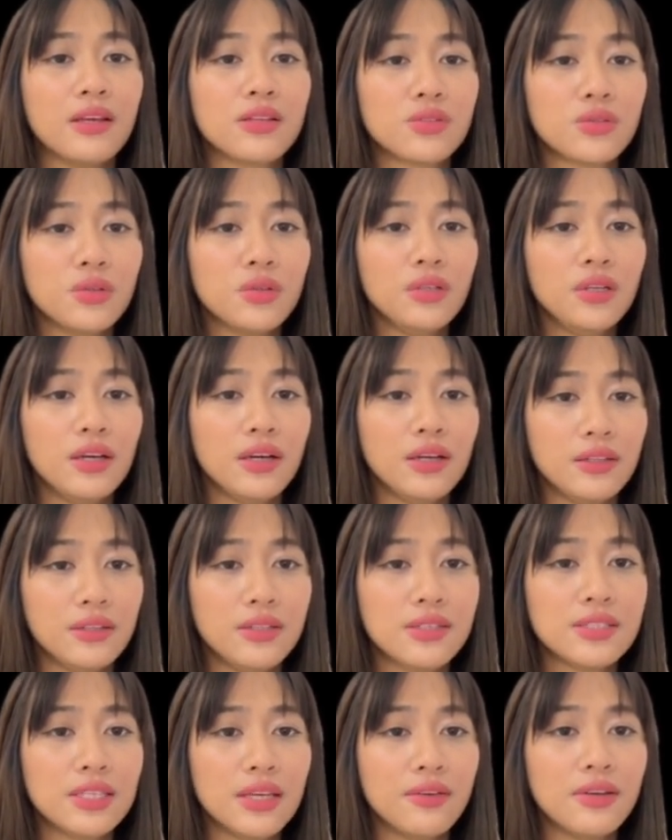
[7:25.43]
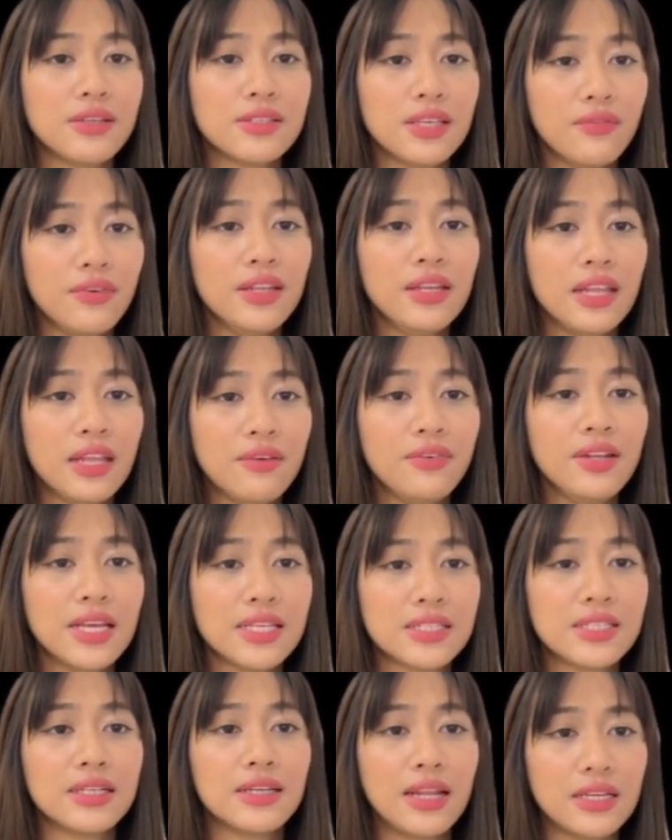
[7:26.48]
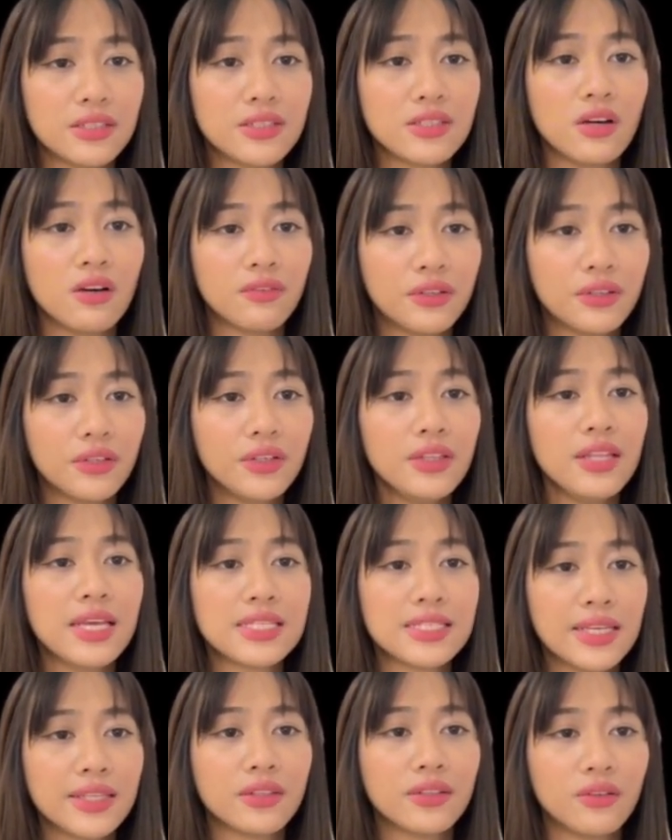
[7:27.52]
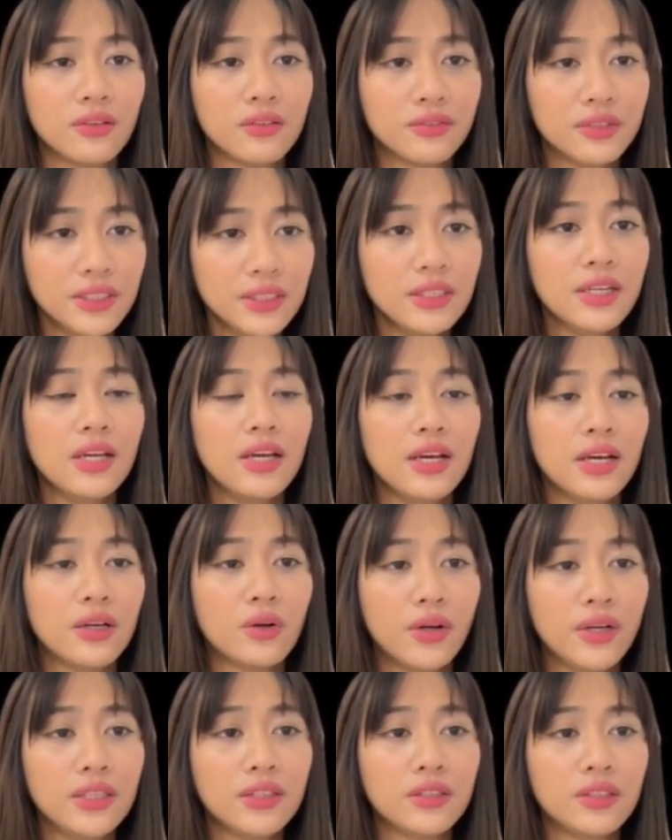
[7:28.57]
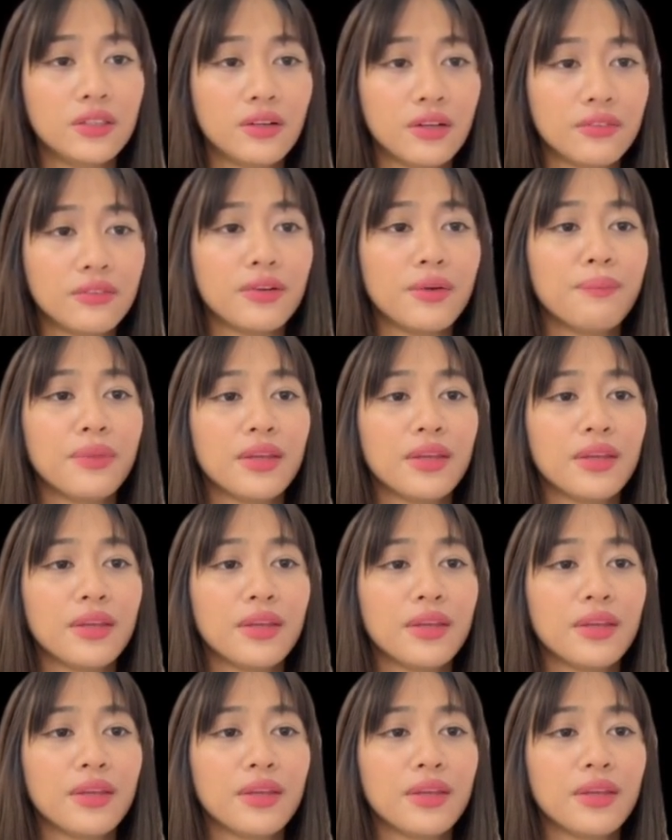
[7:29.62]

So, the 7-Eleven has the largest overall asset turnover according to the graph.